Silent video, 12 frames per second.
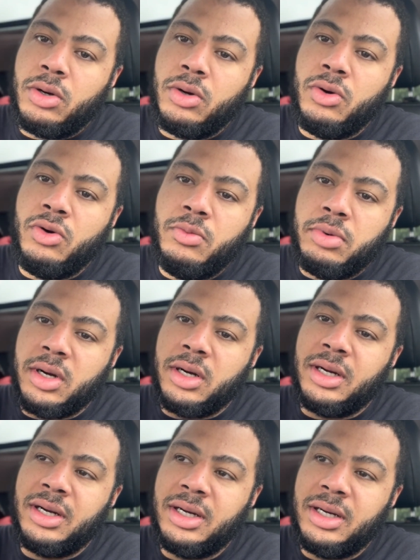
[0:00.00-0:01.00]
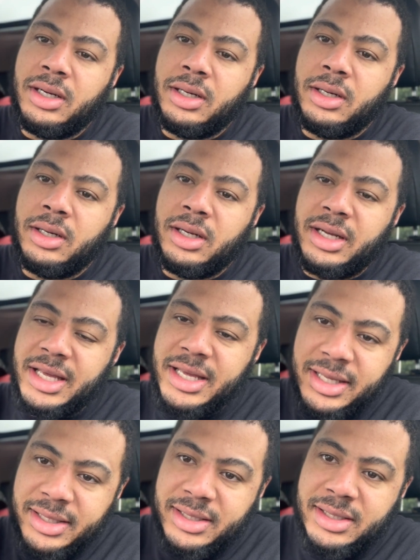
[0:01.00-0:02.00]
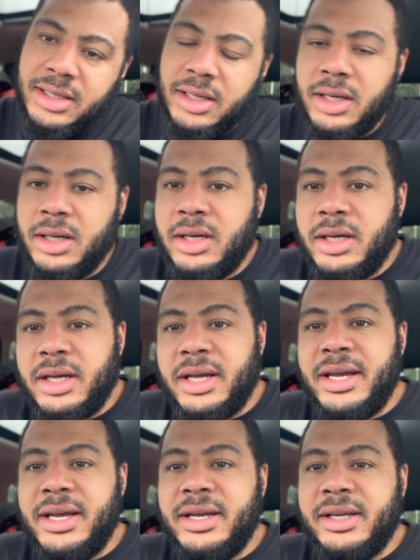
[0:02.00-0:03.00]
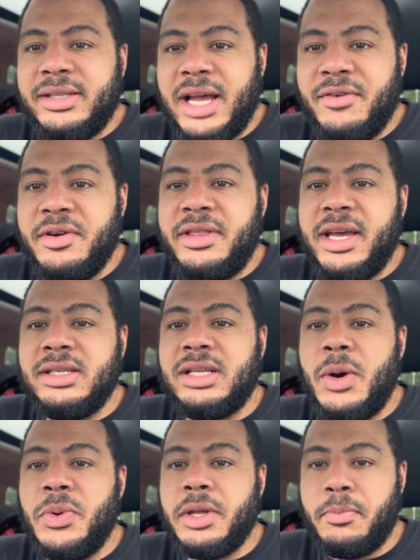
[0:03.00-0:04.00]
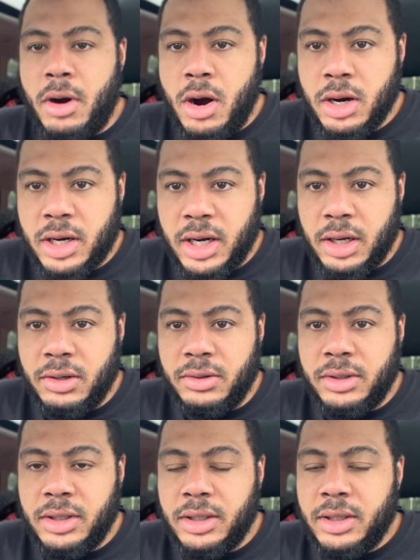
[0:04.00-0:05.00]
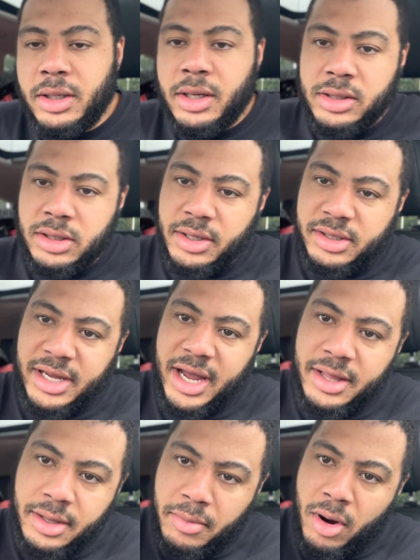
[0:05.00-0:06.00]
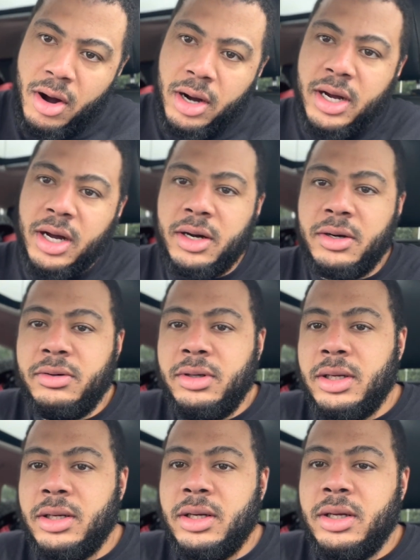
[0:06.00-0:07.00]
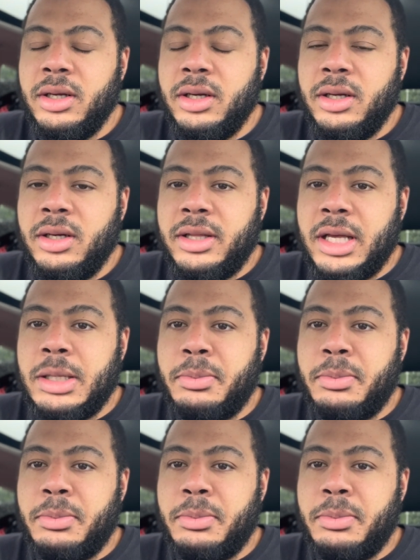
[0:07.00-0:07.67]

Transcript: Uber Eats is everything's done with a barcode. So you scan the barcode that they